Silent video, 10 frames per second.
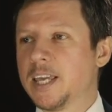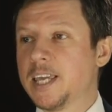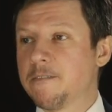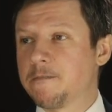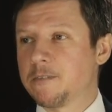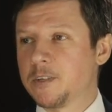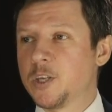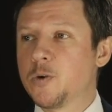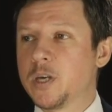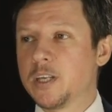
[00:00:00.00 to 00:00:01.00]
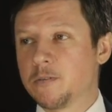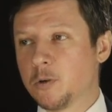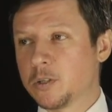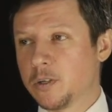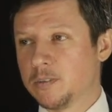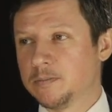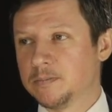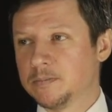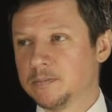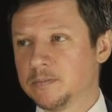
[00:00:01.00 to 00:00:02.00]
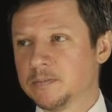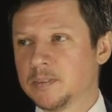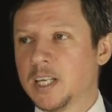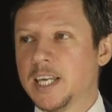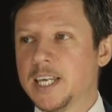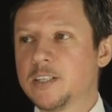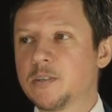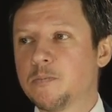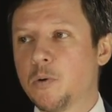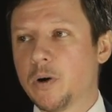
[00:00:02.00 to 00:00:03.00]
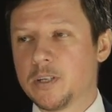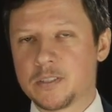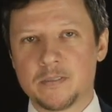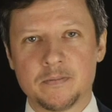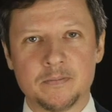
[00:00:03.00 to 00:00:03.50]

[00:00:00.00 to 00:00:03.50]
if you heat water, it boils.